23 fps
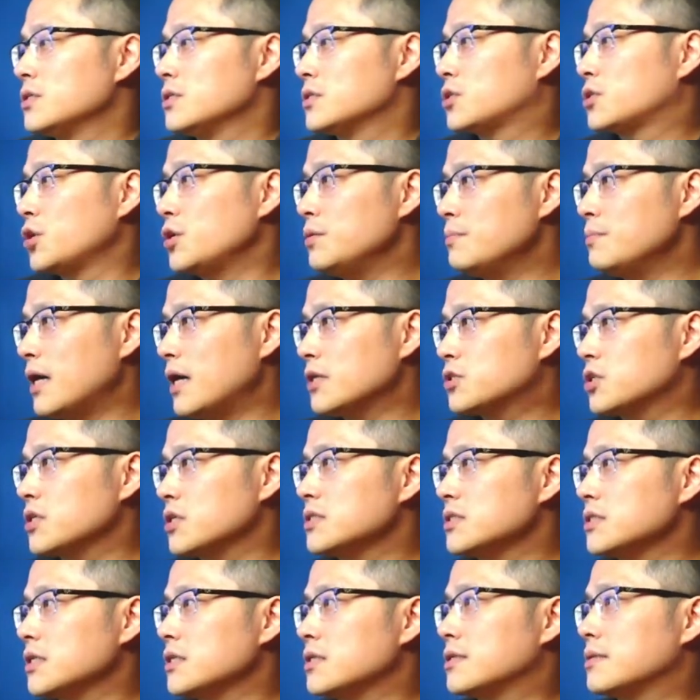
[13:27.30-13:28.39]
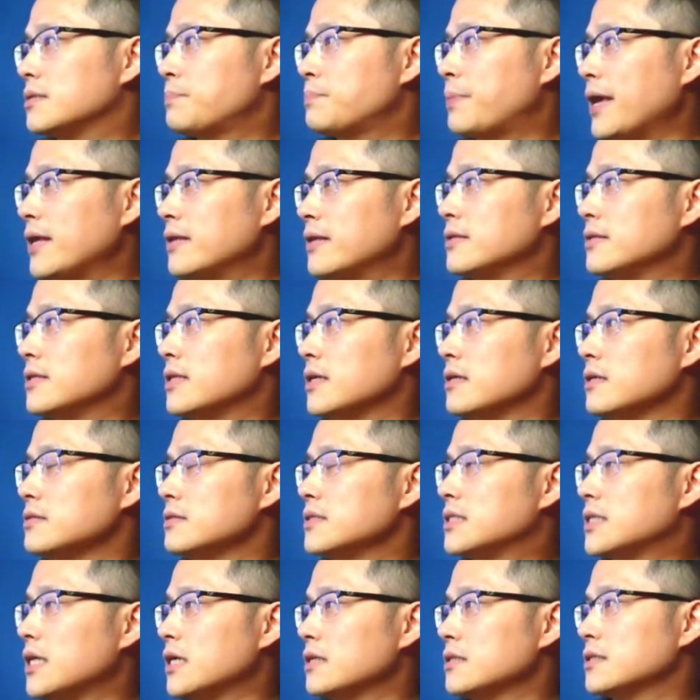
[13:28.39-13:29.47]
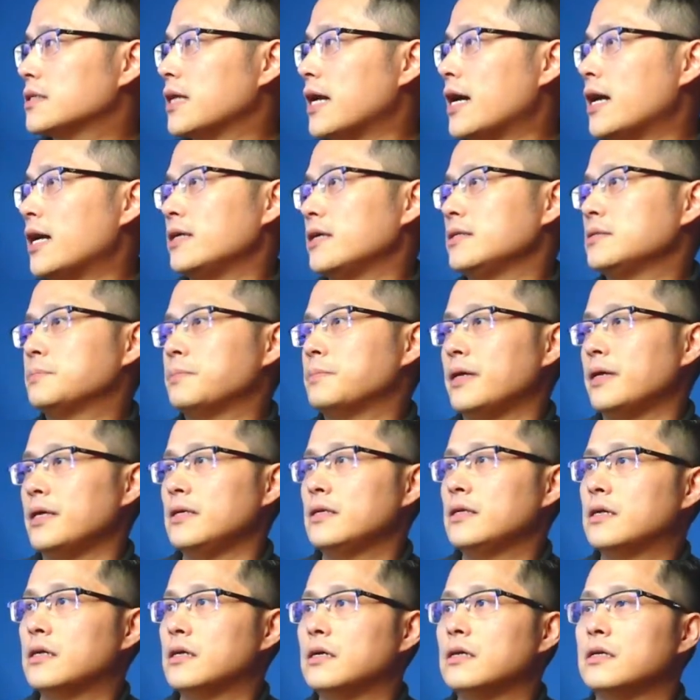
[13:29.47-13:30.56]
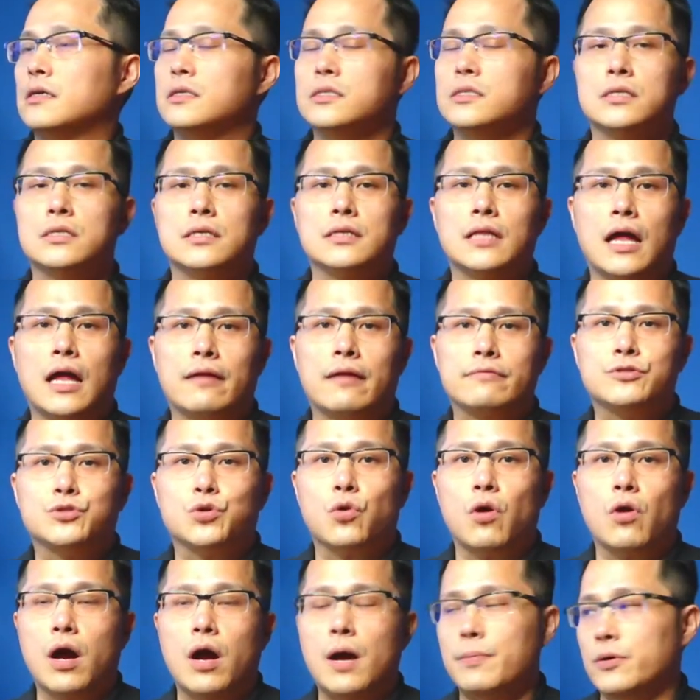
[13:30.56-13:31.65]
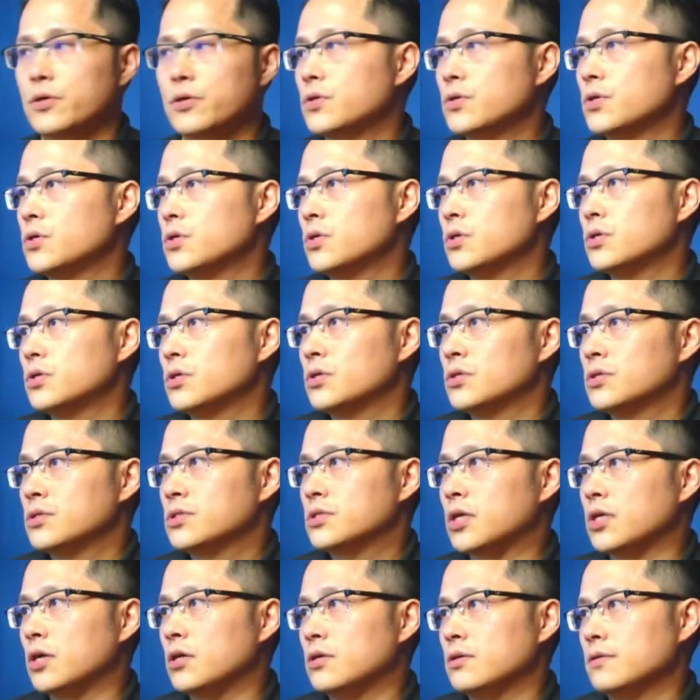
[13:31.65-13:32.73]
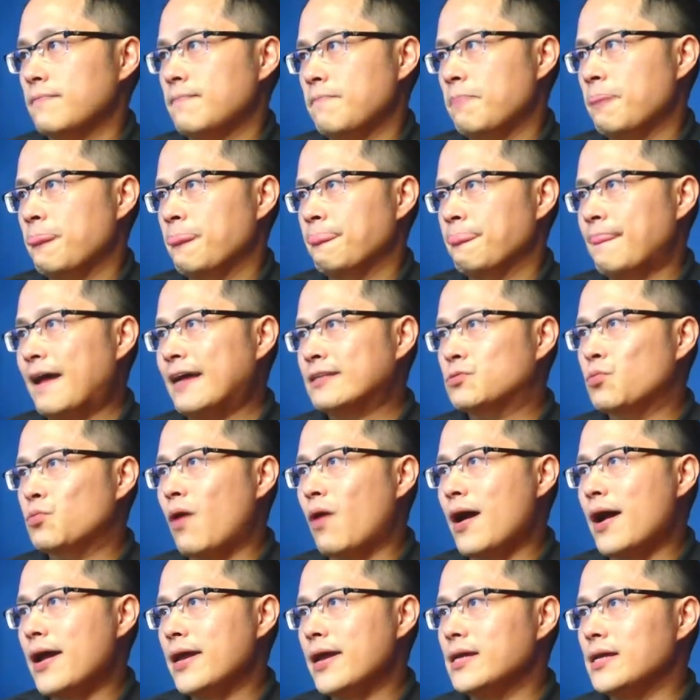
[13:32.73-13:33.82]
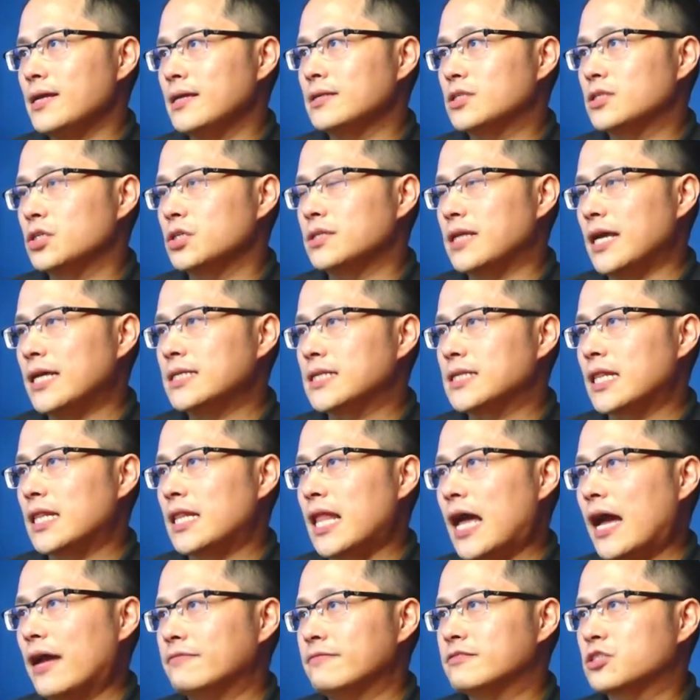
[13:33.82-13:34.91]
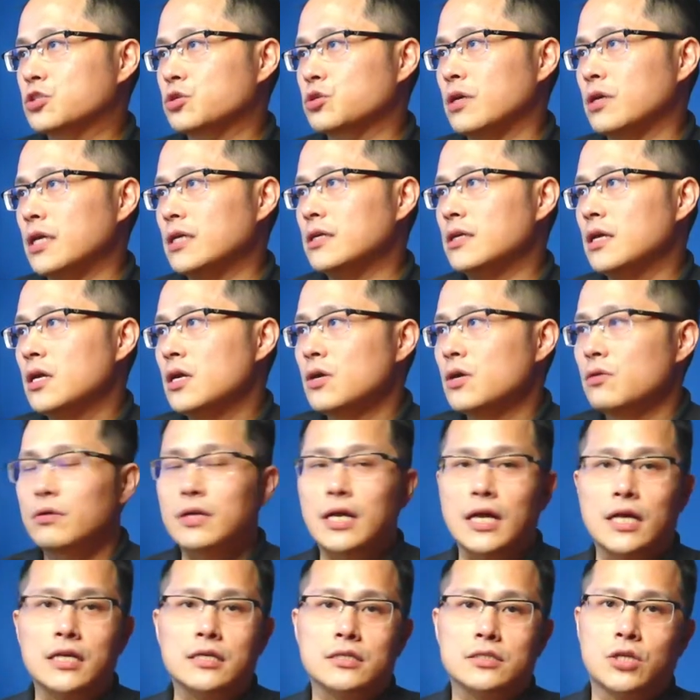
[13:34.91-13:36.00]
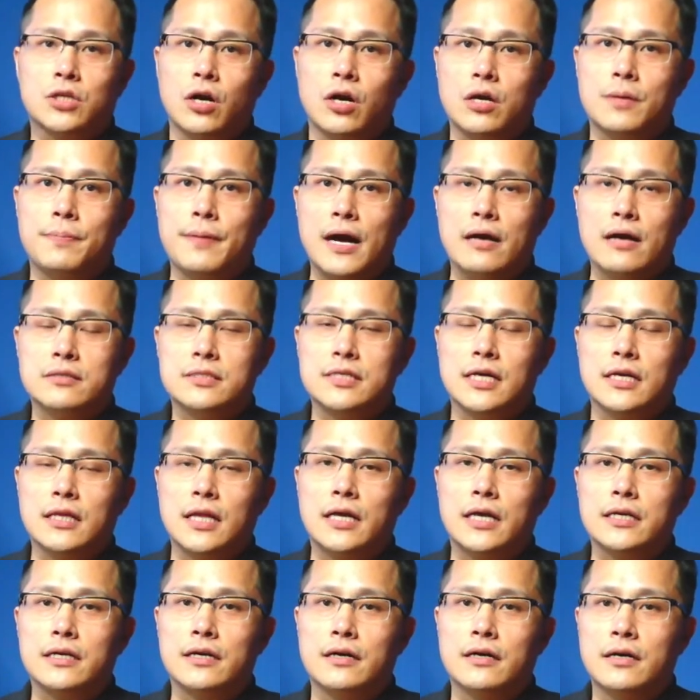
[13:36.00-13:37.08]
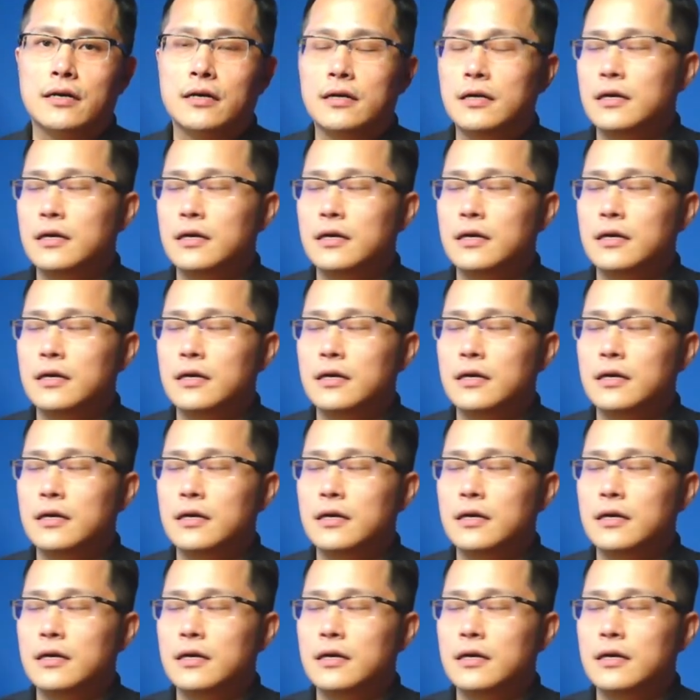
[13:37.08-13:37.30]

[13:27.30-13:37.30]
too much independence sometimes makes us a lot of trouble. So, that's why in today's live stream, we're going to talk about some like a